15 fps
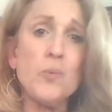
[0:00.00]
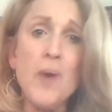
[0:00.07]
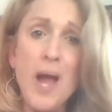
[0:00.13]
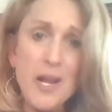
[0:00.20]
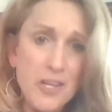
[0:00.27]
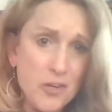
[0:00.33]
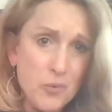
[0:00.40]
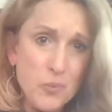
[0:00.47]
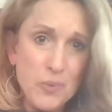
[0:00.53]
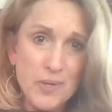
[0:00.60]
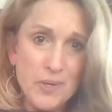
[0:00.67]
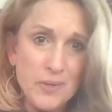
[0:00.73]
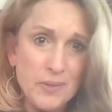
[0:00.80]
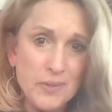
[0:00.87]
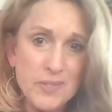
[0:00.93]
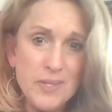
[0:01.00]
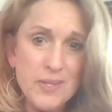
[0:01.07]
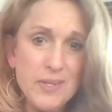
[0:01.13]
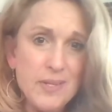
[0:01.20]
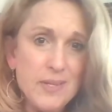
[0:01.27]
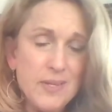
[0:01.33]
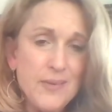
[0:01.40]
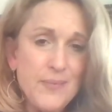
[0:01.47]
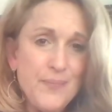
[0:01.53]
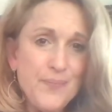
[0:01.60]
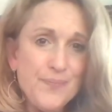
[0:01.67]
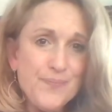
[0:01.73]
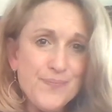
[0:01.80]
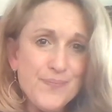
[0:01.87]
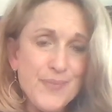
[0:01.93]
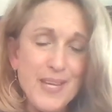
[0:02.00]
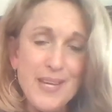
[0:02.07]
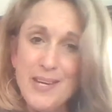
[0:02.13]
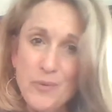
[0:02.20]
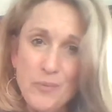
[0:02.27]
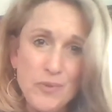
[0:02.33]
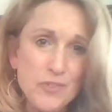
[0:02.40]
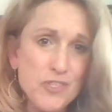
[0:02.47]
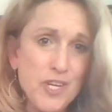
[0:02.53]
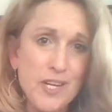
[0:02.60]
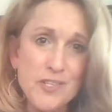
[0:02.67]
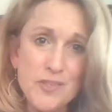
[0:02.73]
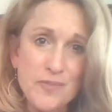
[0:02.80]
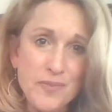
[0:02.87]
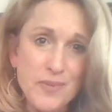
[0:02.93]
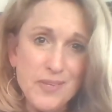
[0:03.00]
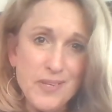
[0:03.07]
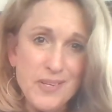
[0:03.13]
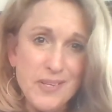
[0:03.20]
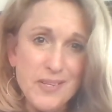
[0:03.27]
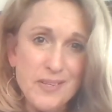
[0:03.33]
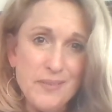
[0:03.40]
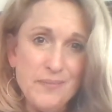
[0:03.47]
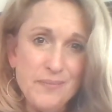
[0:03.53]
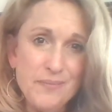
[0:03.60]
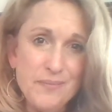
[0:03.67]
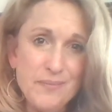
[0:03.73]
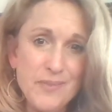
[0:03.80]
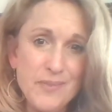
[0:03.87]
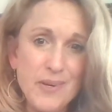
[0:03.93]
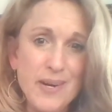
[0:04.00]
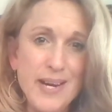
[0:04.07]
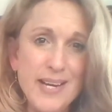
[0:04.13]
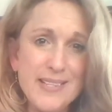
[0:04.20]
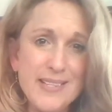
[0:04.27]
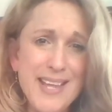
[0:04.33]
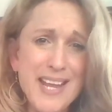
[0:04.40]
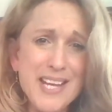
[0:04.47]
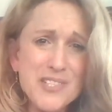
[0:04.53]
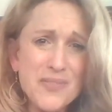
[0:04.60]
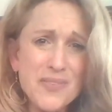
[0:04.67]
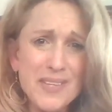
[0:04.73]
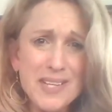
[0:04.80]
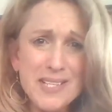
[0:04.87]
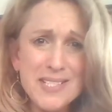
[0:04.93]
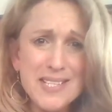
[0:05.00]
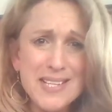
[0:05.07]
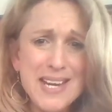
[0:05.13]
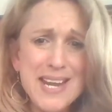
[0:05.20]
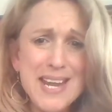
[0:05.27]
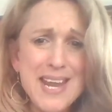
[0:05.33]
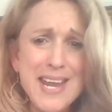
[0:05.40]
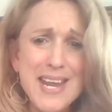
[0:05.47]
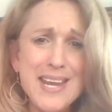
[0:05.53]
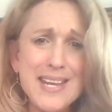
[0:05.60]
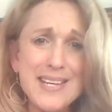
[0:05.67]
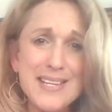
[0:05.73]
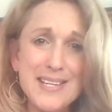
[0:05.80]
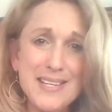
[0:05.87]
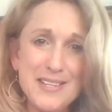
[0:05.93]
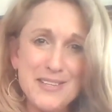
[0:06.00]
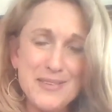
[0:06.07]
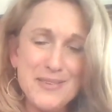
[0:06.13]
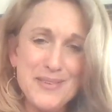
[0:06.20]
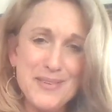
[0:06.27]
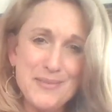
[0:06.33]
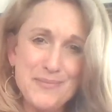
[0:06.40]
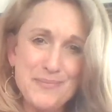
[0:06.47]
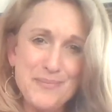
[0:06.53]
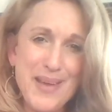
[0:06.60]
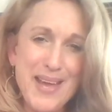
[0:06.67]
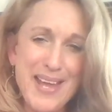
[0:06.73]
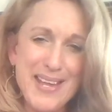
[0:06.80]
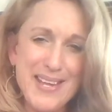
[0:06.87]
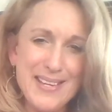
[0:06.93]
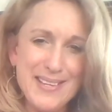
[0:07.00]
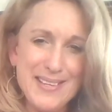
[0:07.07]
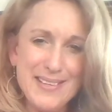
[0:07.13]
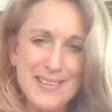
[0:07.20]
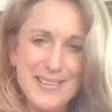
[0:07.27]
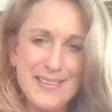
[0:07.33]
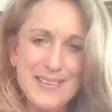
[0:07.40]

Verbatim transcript: rock your world and it will change it for good. All right, thanks for listening. Bye.